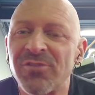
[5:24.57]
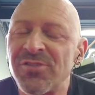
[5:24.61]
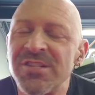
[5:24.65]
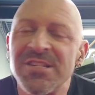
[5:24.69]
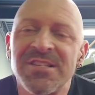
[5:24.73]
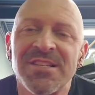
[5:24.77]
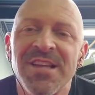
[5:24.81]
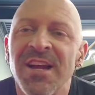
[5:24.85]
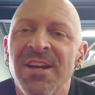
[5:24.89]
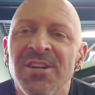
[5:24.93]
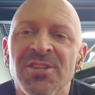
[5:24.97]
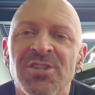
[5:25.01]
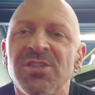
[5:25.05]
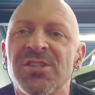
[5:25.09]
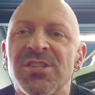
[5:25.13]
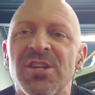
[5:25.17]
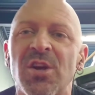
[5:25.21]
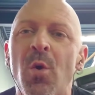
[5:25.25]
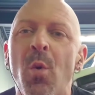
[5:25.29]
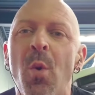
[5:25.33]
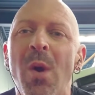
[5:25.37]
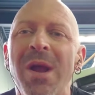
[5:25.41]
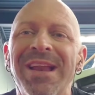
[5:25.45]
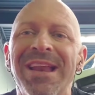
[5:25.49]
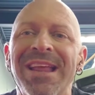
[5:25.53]
She's, she's
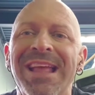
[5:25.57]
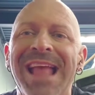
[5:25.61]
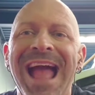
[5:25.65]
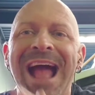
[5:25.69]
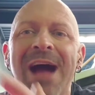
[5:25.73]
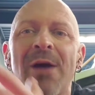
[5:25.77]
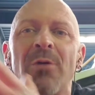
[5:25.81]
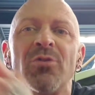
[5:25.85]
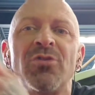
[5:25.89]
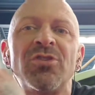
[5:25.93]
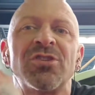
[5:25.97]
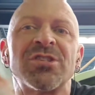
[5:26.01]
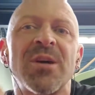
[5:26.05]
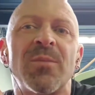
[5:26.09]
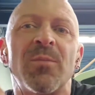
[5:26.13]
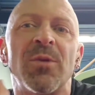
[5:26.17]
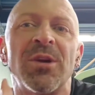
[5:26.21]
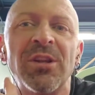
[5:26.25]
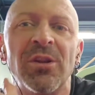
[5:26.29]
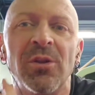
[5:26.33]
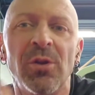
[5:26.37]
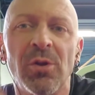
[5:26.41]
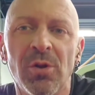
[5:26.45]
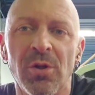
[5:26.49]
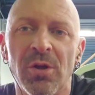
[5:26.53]
equating how
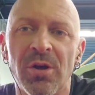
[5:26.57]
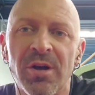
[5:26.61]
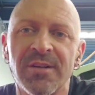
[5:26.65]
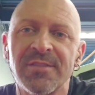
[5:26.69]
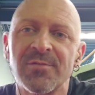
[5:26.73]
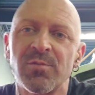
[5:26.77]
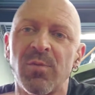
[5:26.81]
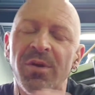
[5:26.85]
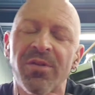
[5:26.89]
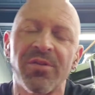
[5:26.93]
someone looks,